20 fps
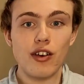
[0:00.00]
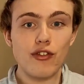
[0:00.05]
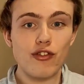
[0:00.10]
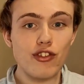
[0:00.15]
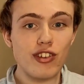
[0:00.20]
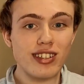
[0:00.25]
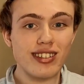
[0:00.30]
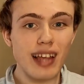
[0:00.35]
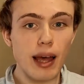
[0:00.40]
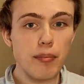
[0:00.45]

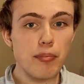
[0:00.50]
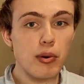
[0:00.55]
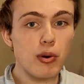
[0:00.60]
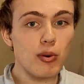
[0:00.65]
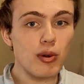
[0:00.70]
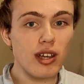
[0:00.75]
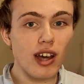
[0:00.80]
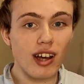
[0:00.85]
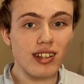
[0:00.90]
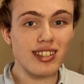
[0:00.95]
For
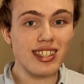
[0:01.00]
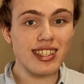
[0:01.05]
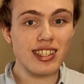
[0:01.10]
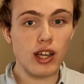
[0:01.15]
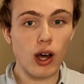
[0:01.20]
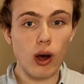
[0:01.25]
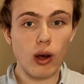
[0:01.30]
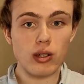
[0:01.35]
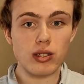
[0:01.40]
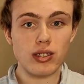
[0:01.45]
example, cutting
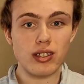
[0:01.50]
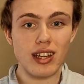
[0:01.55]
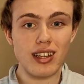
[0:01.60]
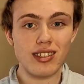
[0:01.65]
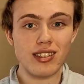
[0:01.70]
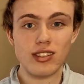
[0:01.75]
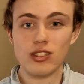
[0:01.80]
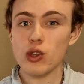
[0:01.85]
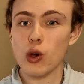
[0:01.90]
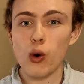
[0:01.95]
costs
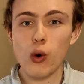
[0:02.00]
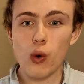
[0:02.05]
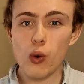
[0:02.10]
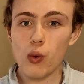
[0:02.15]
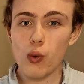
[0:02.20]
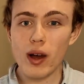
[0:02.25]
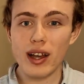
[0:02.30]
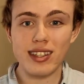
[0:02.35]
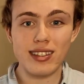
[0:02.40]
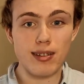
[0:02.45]
is not
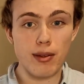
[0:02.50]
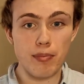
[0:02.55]
always